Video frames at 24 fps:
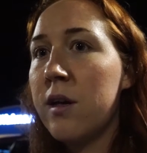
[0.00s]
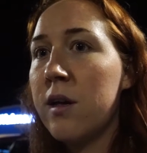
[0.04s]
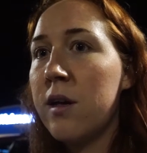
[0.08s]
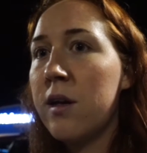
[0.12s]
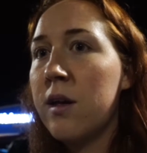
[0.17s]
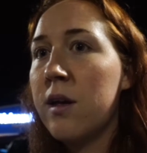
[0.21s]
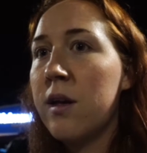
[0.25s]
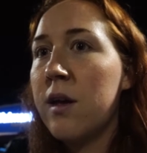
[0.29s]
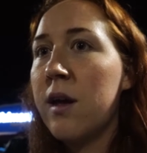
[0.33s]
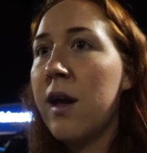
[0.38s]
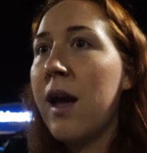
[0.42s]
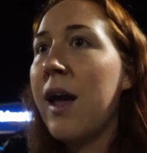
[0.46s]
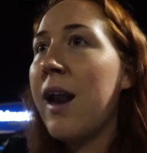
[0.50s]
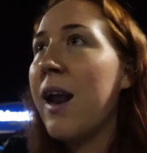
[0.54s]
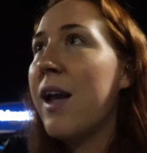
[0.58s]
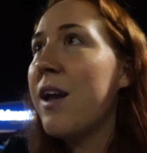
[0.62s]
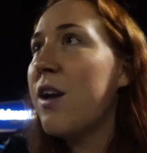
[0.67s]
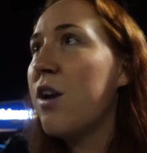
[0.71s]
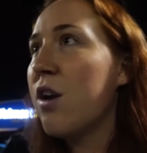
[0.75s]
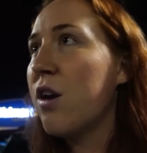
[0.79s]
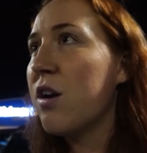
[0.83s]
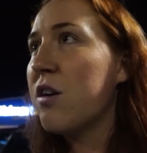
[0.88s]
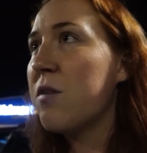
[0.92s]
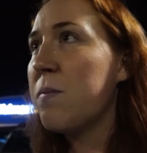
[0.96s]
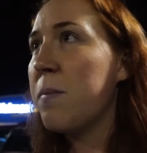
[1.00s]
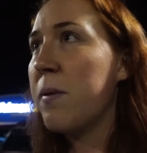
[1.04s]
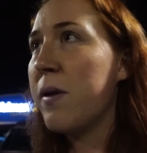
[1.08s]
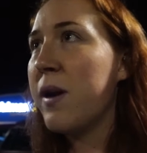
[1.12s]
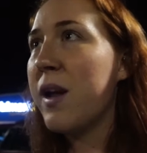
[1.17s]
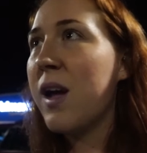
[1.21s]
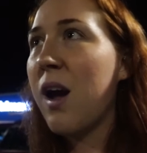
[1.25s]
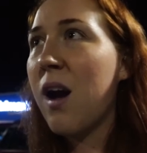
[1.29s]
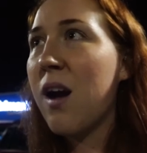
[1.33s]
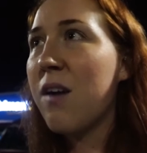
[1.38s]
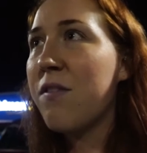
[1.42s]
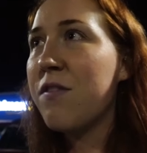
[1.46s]
Oh. And I cooked
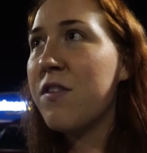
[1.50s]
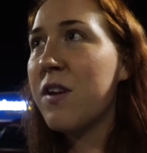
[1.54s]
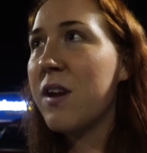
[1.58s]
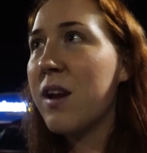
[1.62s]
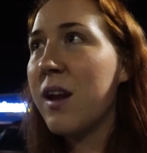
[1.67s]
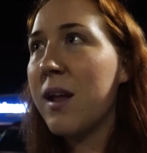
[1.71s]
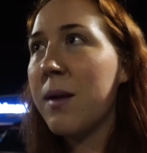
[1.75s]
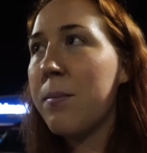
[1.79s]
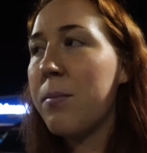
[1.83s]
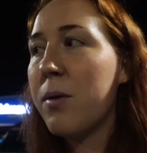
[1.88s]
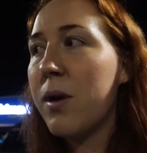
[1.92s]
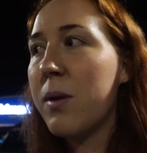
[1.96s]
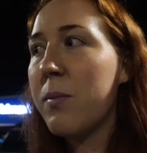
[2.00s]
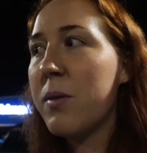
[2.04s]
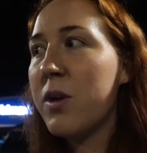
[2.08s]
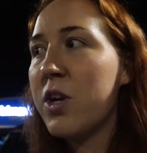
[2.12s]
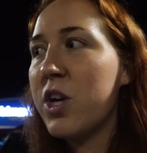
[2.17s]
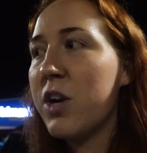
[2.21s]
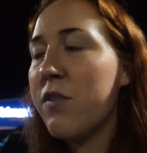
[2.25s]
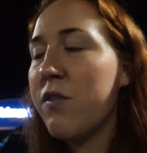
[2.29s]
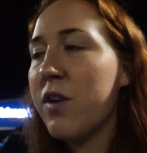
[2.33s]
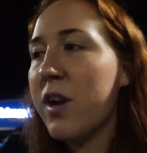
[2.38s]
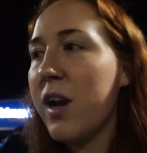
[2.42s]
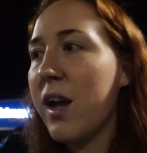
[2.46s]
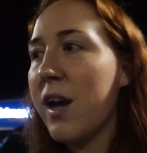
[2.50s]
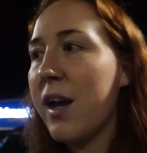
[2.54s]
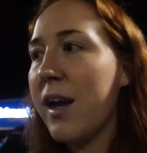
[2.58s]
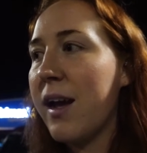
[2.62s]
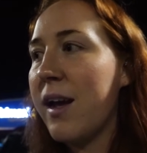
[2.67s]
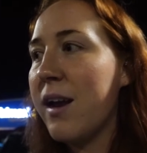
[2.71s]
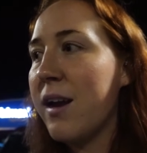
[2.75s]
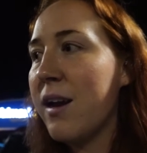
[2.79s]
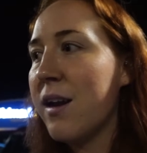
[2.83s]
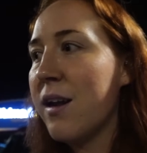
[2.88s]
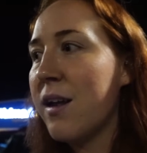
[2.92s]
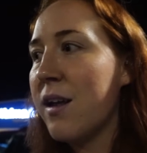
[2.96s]
pretty often, like pretty much every
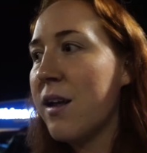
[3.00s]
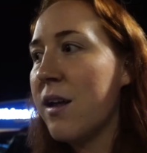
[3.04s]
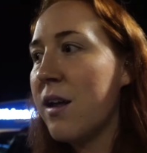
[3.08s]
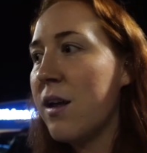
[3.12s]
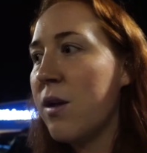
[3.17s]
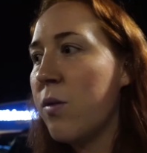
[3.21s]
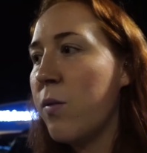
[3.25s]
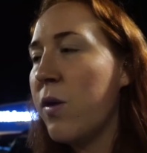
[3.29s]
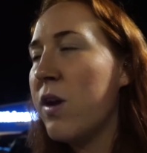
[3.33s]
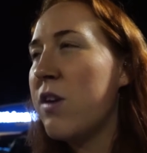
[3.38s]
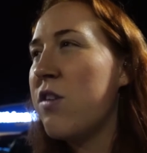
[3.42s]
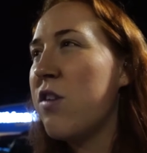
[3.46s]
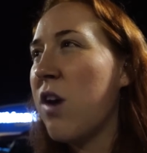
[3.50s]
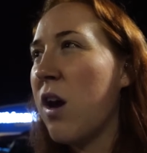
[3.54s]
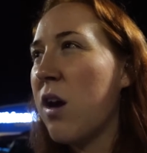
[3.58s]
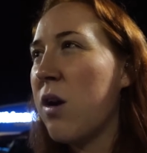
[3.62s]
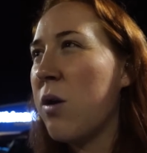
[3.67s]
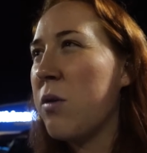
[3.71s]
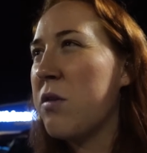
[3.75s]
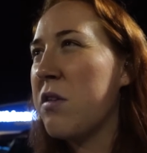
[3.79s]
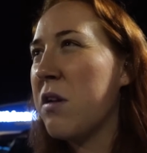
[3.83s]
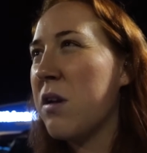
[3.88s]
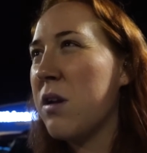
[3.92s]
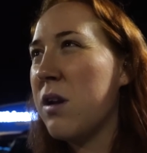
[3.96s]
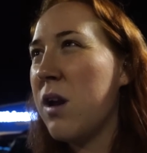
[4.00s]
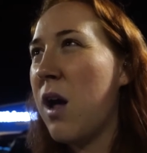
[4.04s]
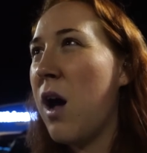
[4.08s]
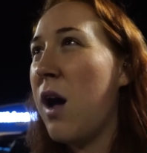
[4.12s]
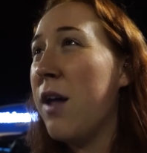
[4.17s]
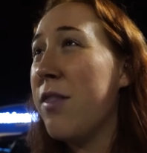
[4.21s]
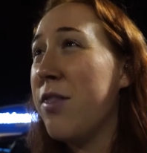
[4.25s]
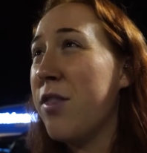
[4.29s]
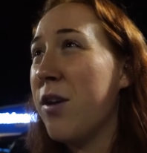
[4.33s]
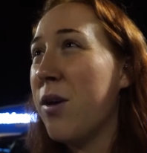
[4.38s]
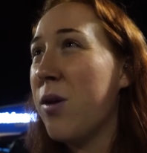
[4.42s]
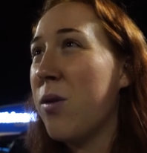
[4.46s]
night. Yeah. We had tacos a
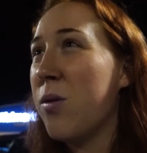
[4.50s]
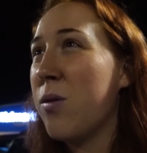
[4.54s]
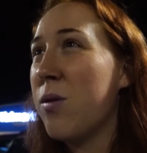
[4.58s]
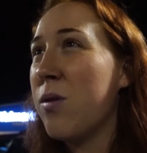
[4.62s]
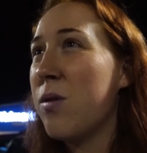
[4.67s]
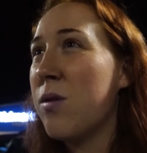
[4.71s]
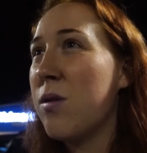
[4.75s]
lot, though.